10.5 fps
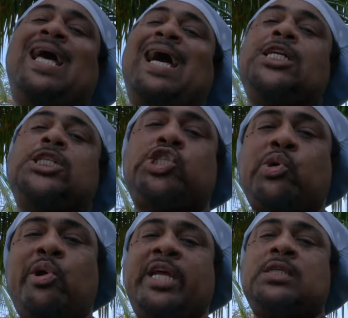and
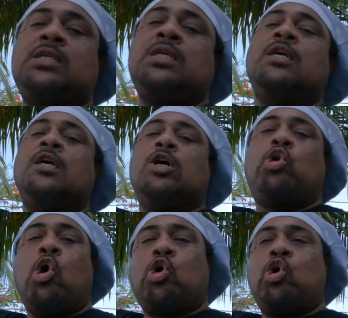drink
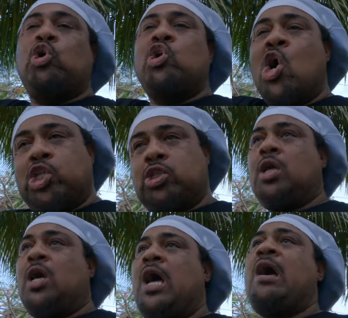coconut.
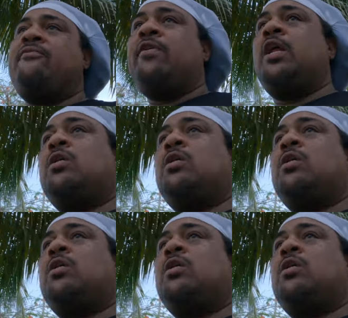Half of